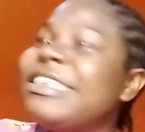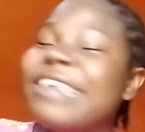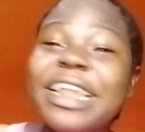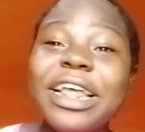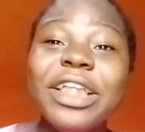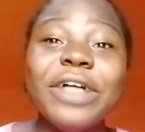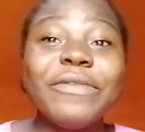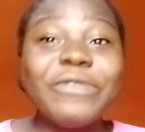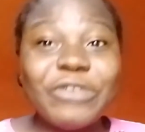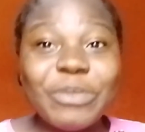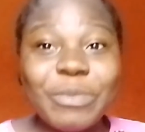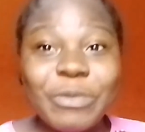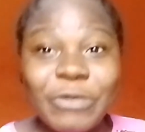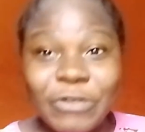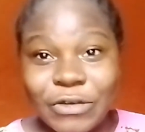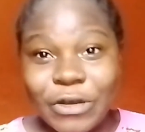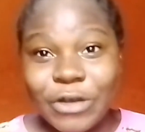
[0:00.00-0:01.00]
channel of
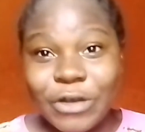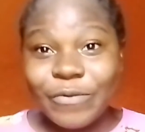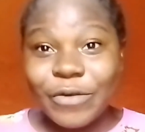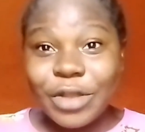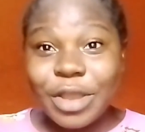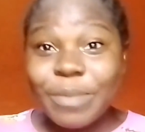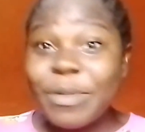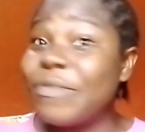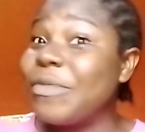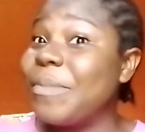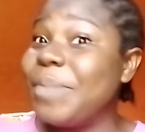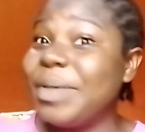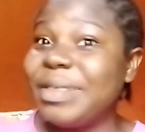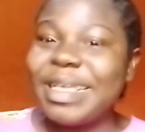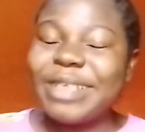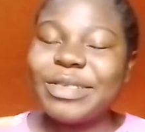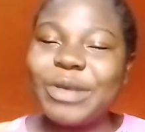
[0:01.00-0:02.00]
distribution, volume of the
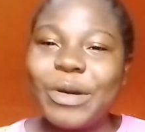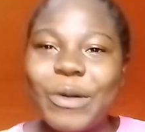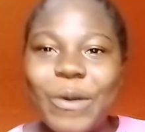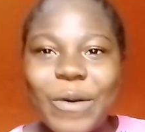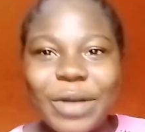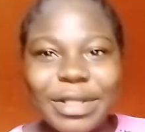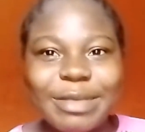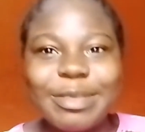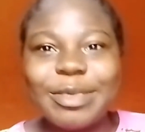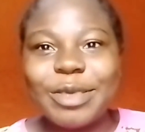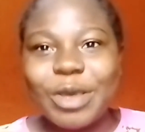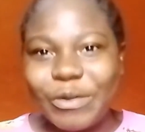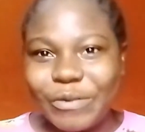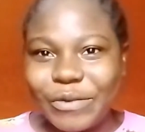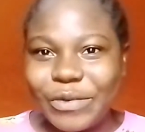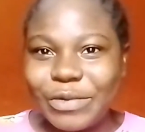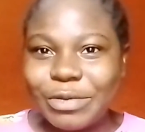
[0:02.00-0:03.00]
business, or quantity
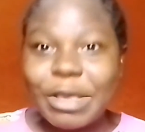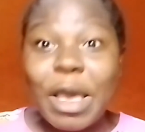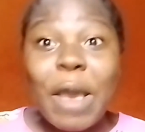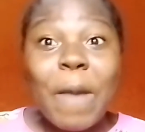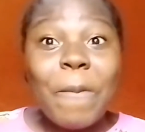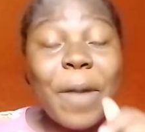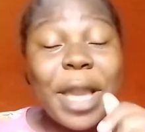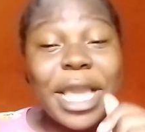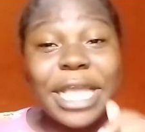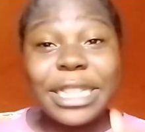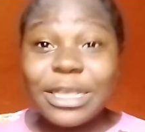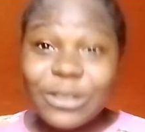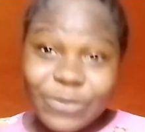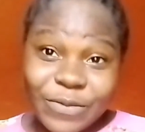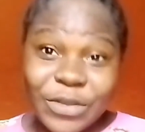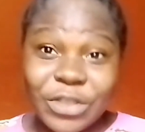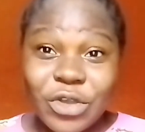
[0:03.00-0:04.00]
of goods. But in
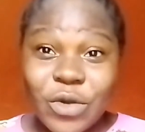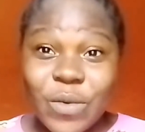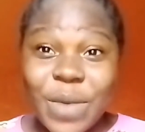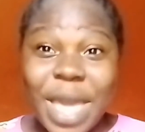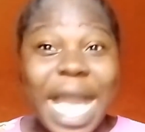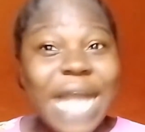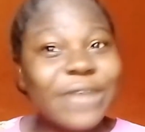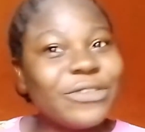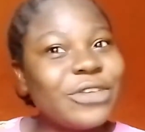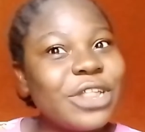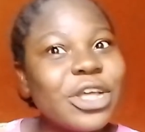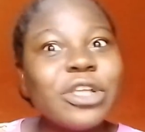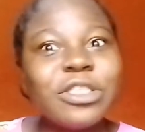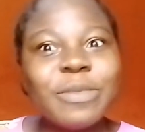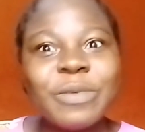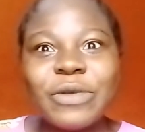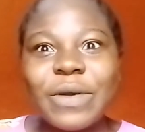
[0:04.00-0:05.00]
this video, we are actually
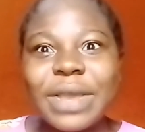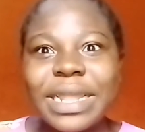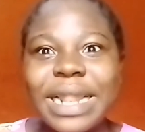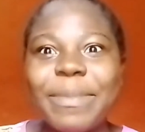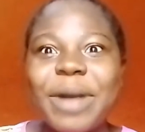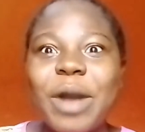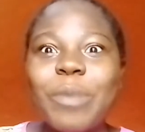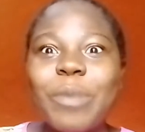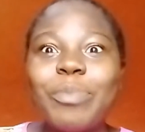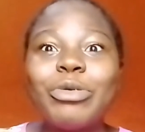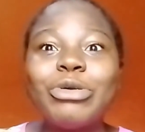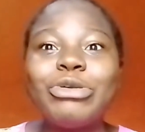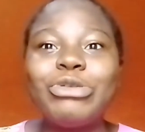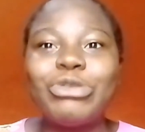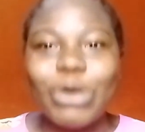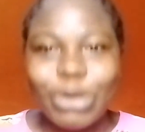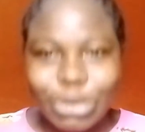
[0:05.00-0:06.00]
going to be talking about
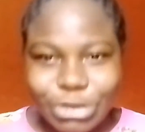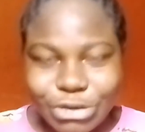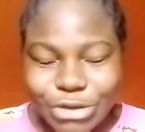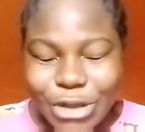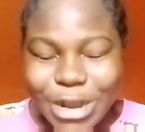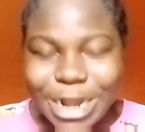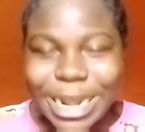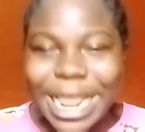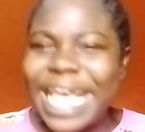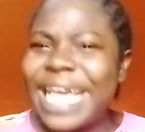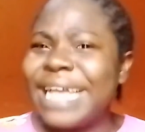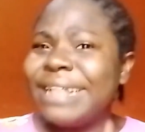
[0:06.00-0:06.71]
production,